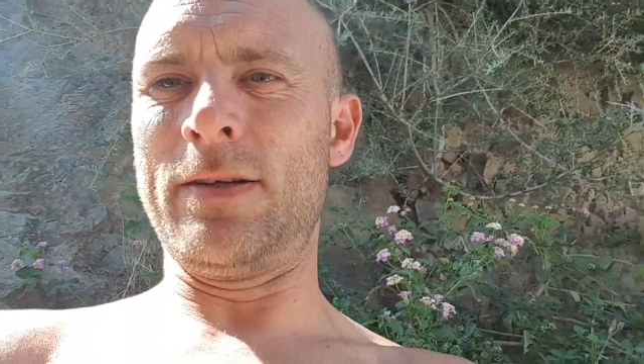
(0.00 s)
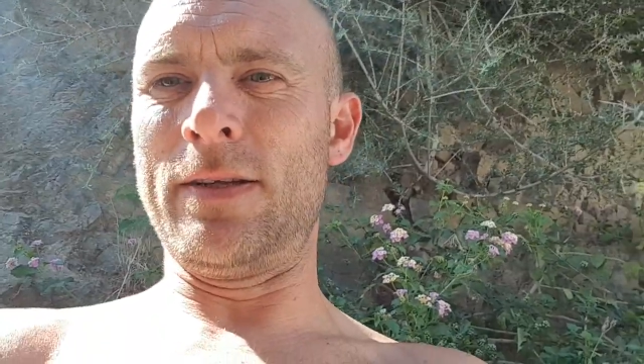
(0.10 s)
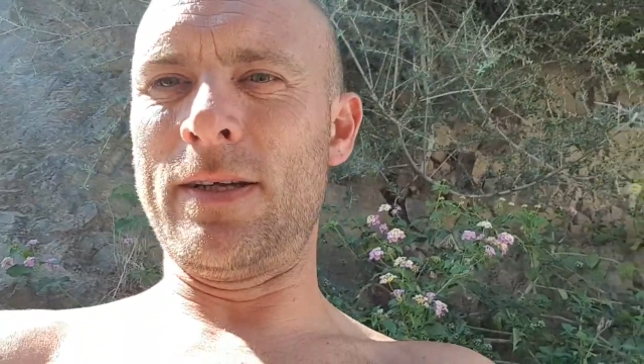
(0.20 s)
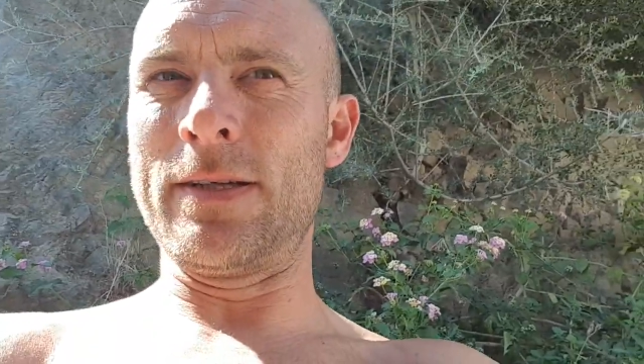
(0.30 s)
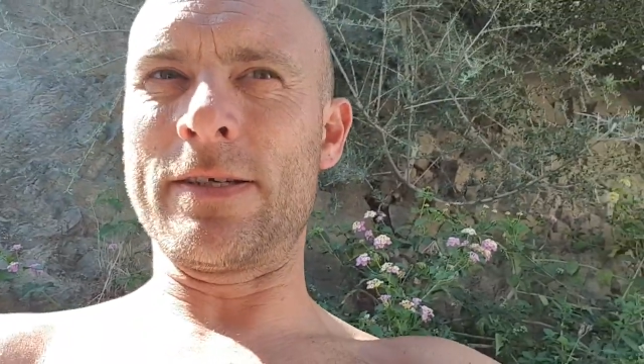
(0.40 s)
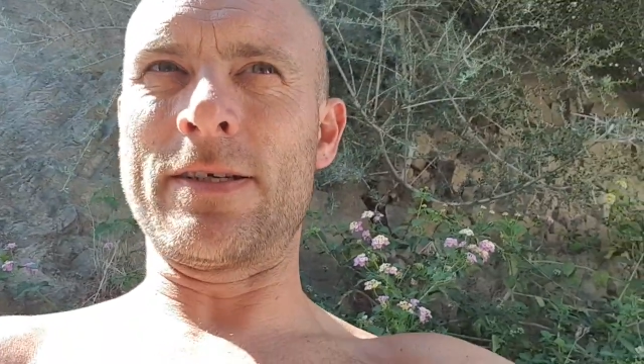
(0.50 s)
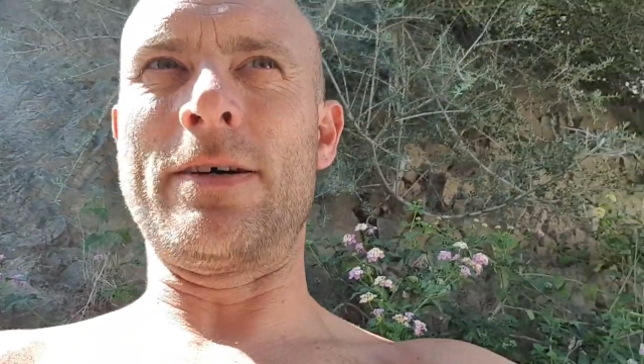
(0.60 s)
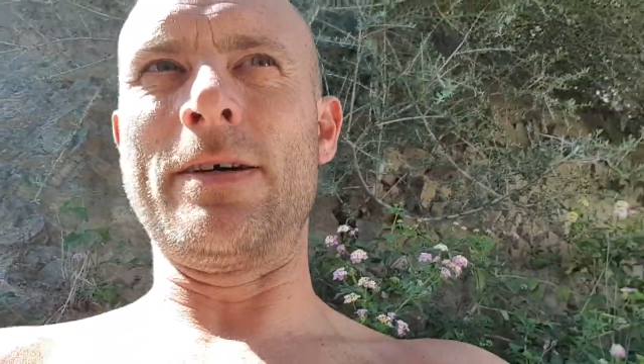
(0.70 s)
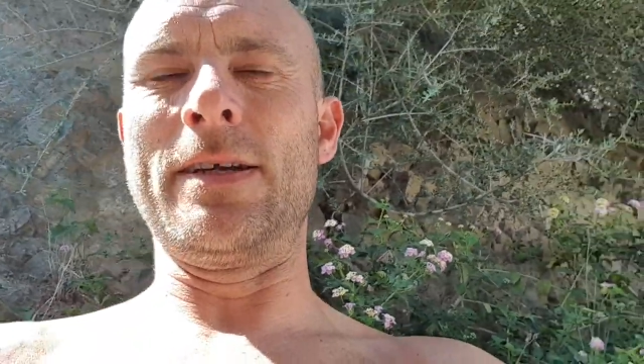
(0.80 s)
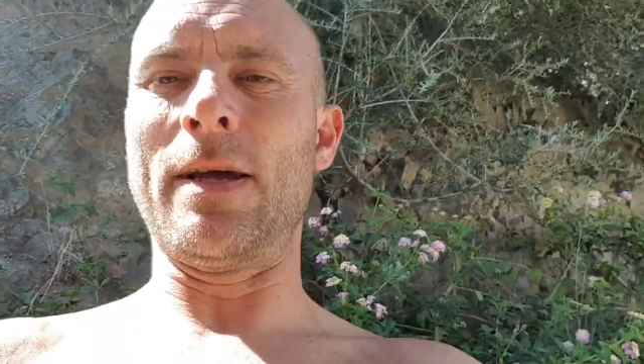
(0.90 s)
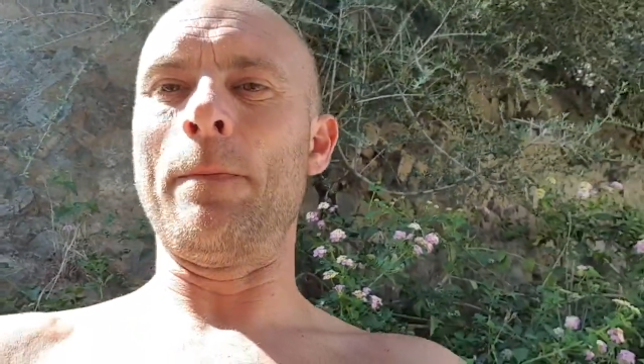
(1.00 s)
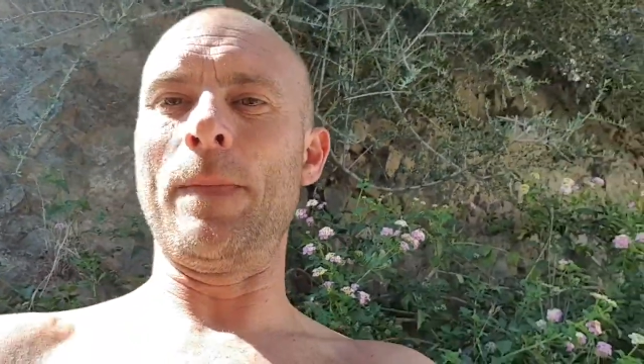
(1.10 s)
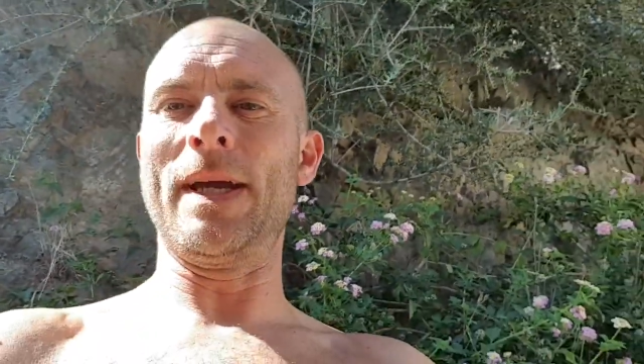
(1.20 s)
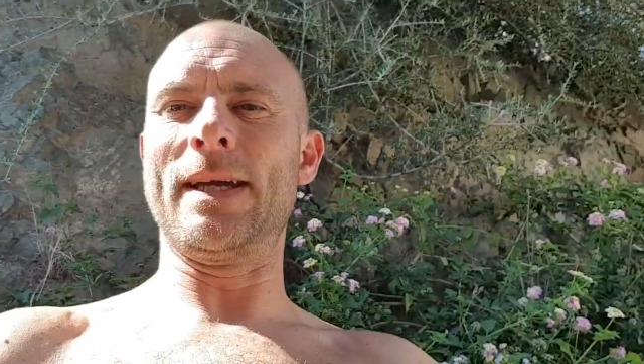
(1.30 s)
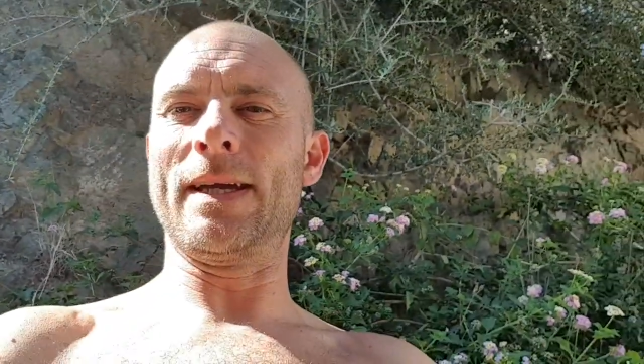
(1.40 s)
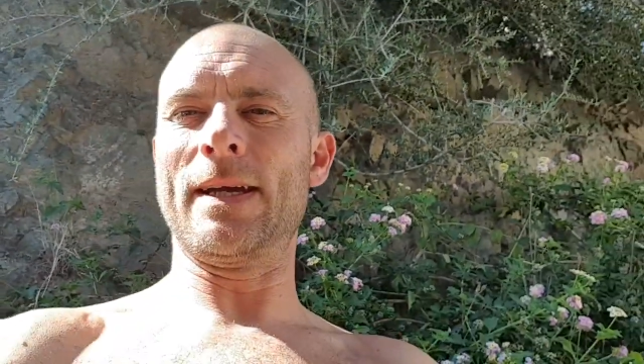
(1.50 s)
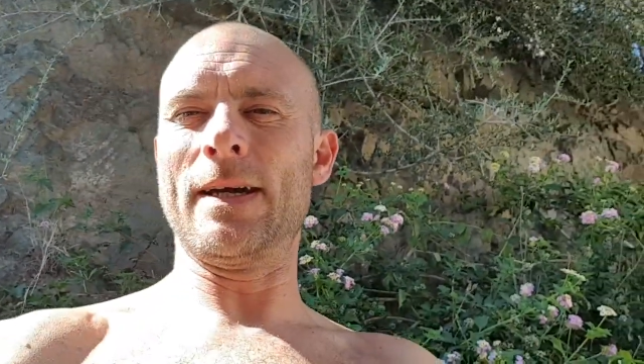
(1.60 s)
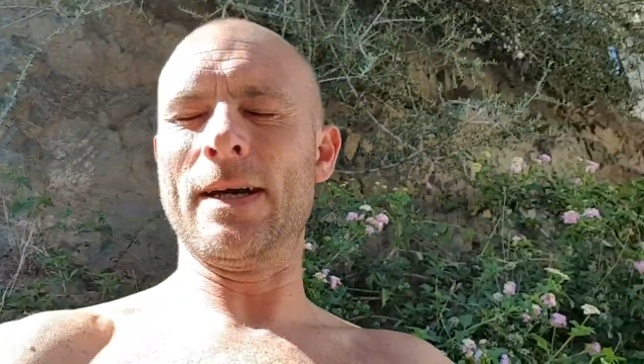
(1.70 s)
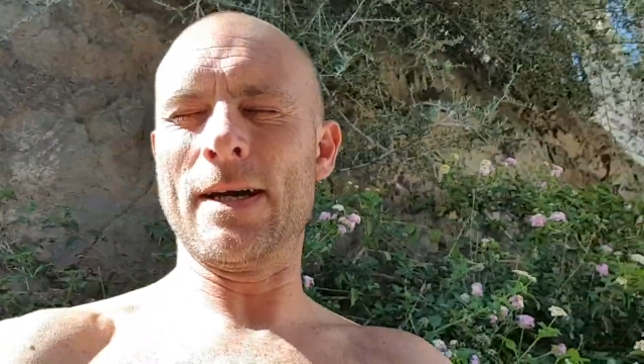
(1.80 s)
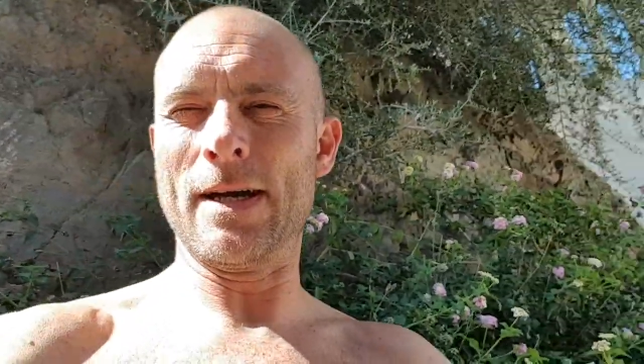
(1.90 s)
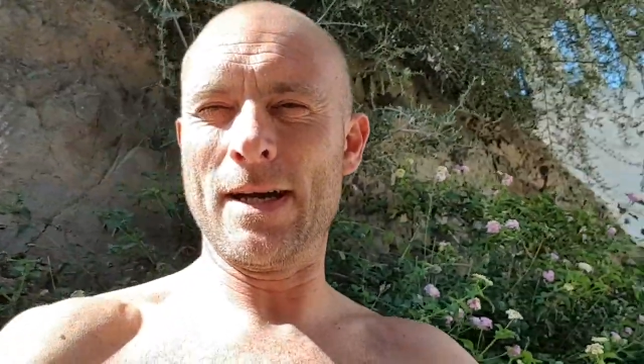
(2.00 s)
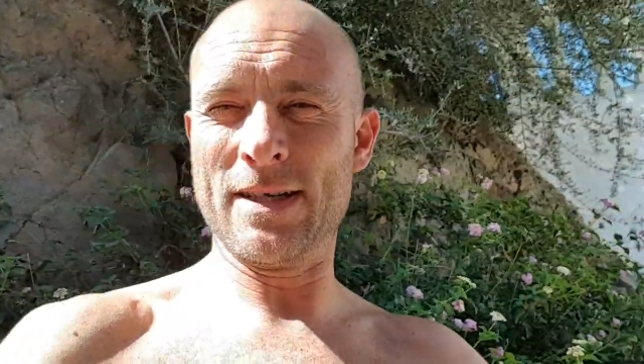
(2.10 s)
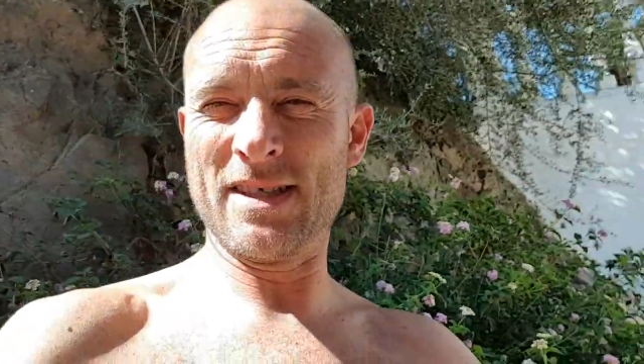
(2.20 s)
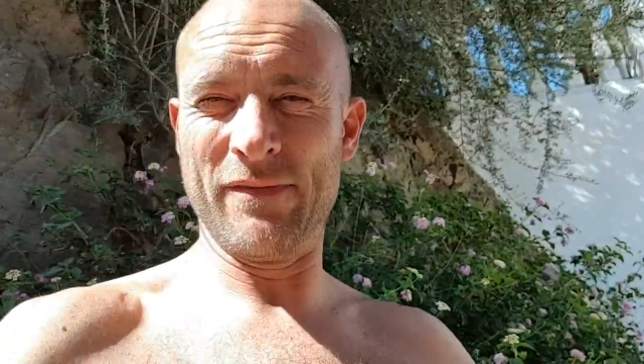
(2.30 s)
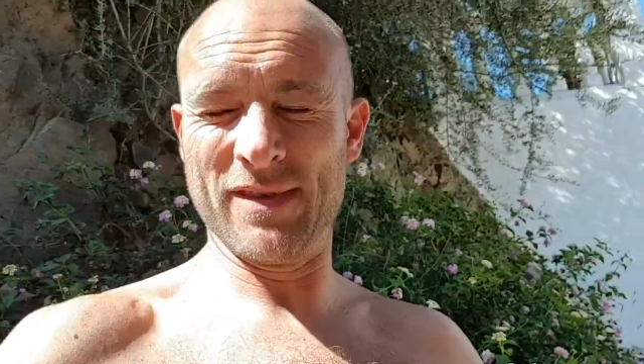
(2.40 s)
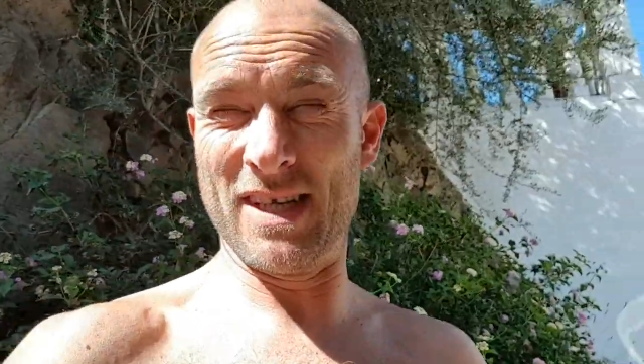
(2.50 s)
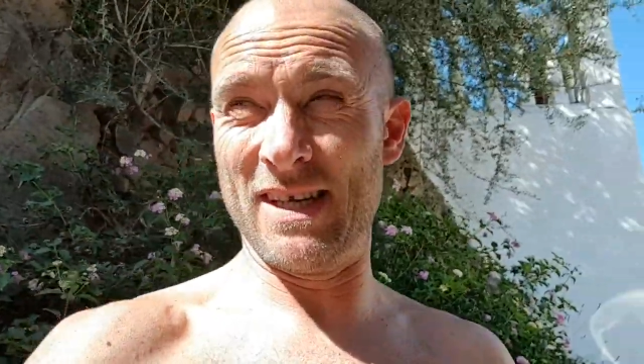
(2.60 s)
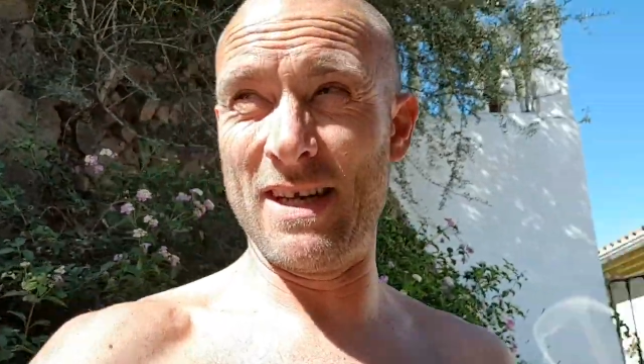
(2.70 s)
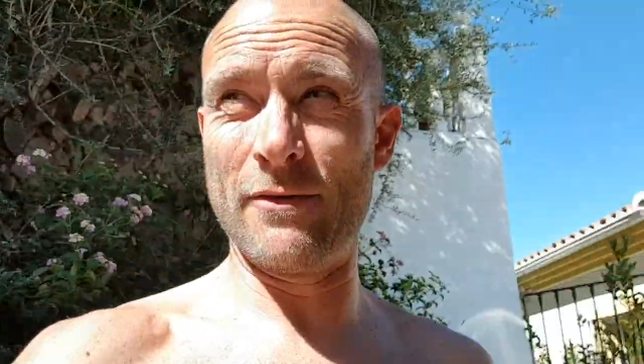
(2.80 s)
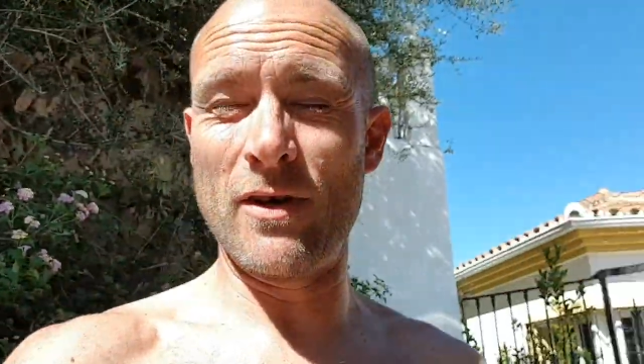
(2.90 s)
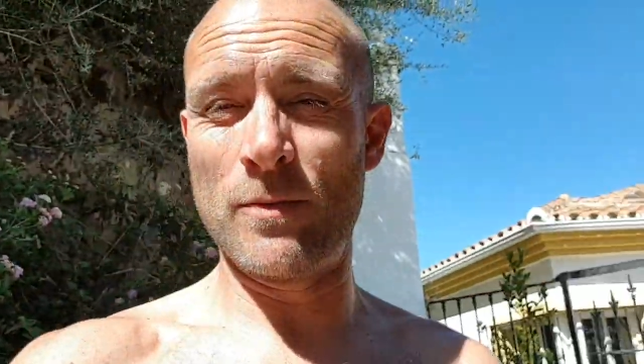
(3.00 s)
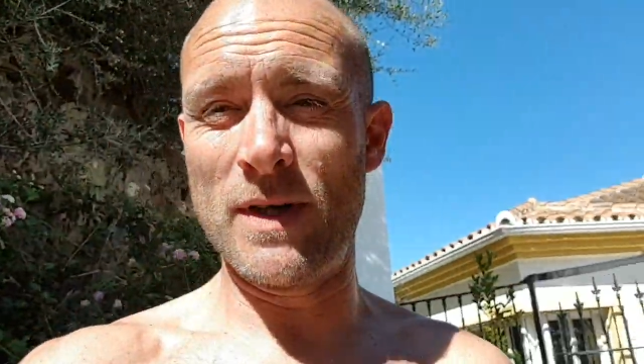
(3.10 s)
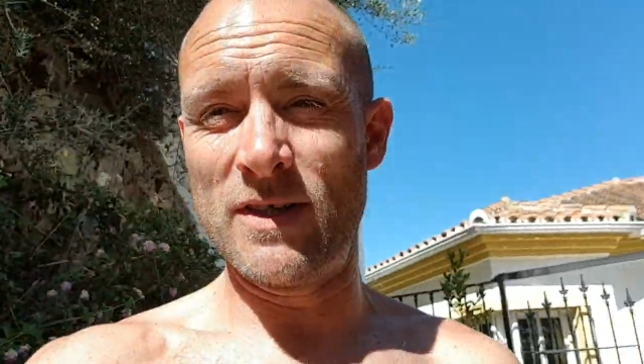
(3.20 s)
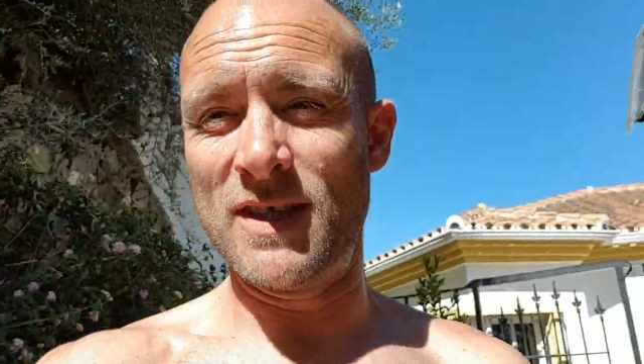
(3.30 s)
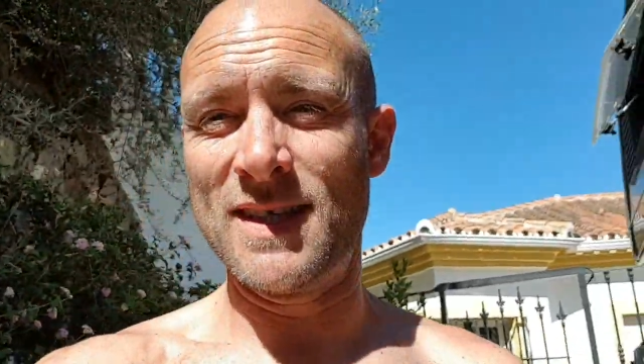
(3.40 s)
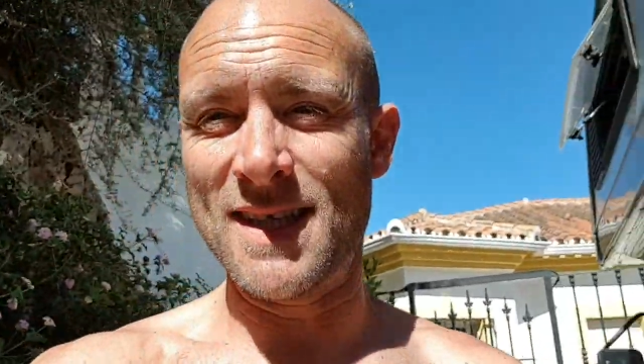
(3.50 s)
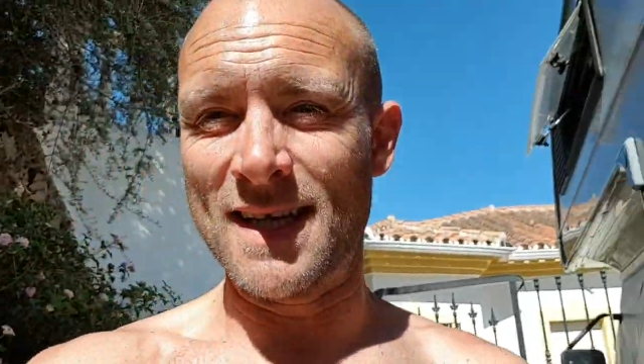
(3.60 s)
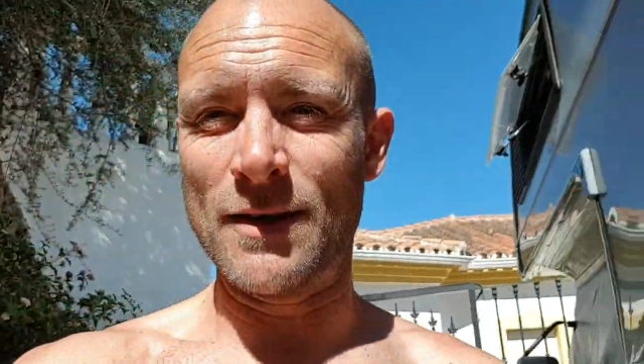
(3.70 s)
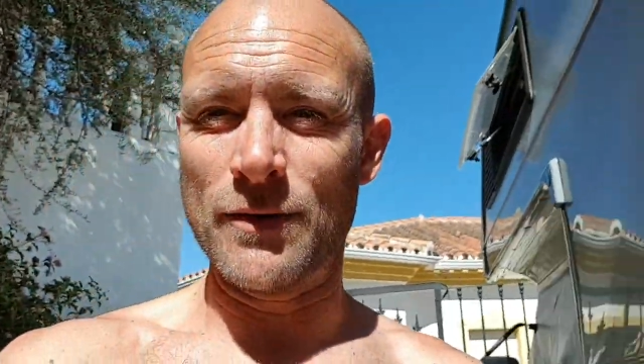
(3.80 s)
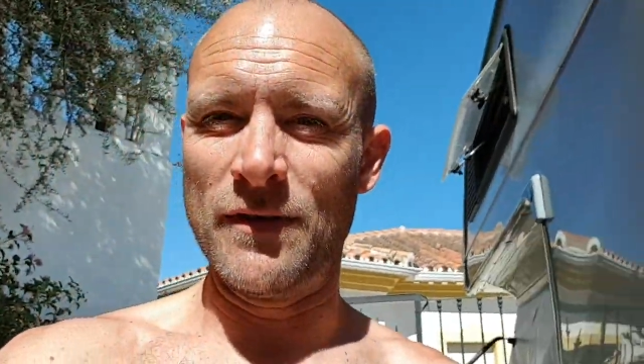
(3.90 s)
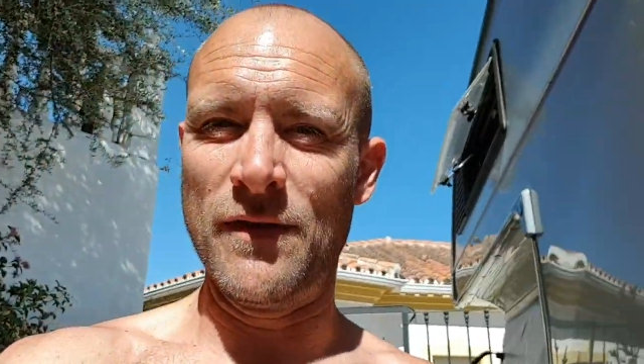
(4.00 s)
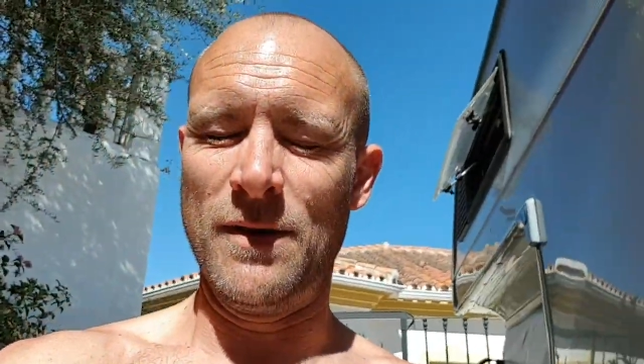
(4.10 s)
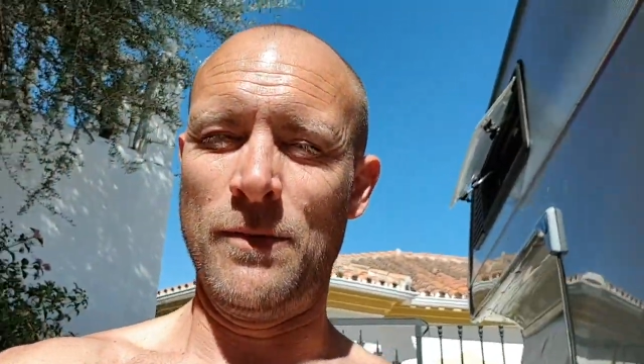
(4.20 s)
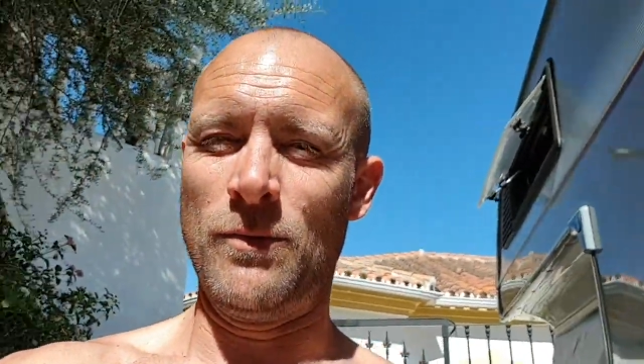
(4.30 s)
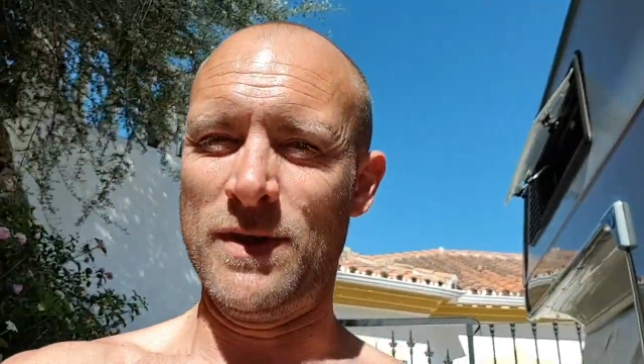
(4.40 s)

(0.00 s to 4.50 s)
on the other side a big 70 litre LPG tank refillable,